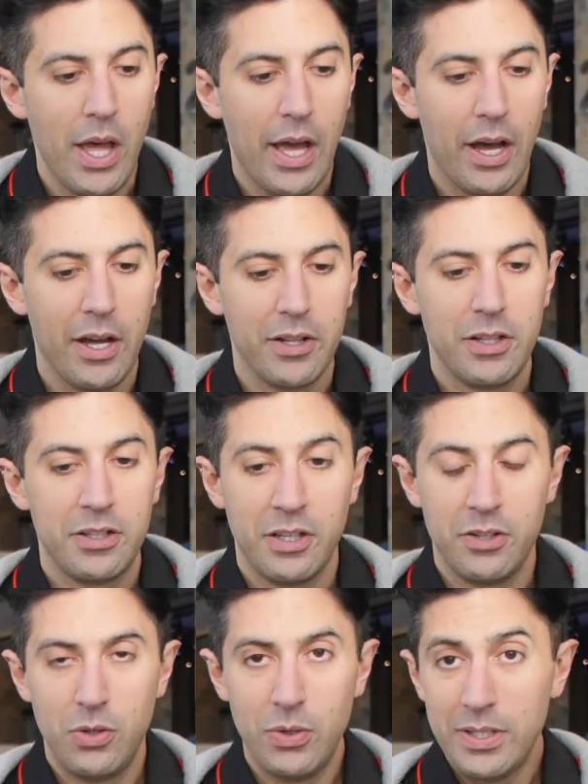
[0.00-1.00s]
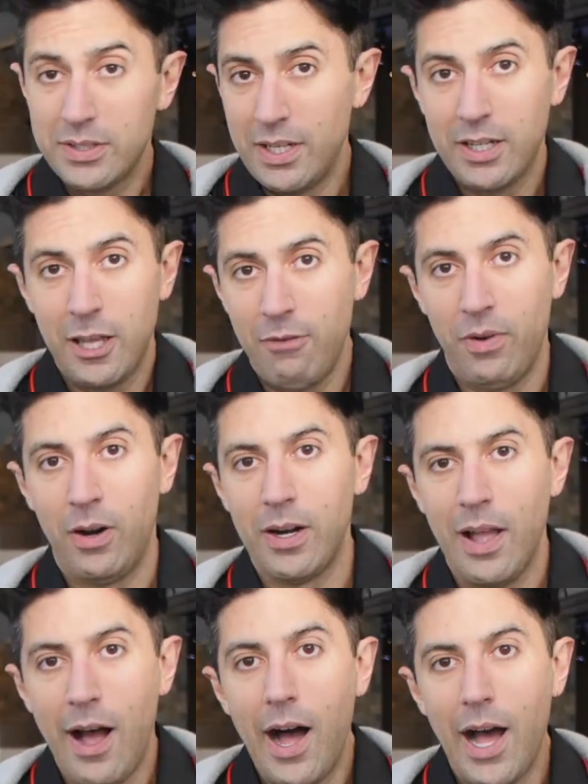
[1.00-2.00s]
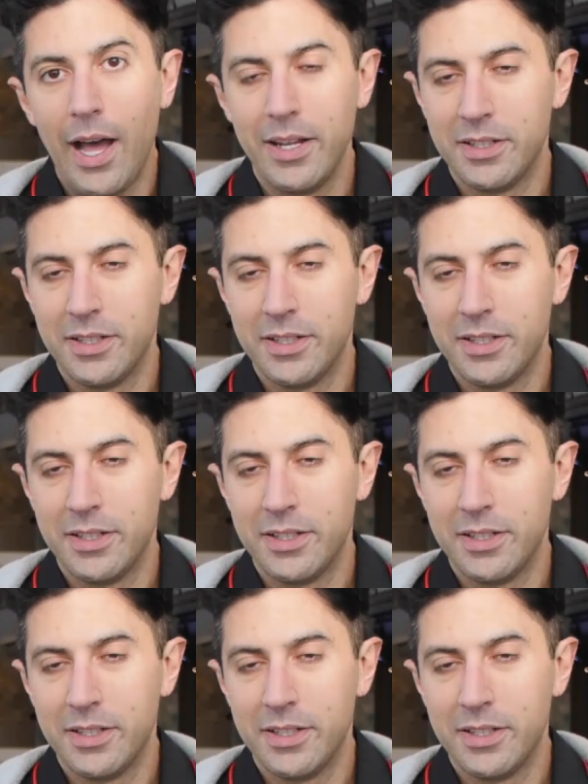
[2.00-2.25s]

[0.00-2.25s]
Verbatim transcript: Uh, the unit didn't get very hot.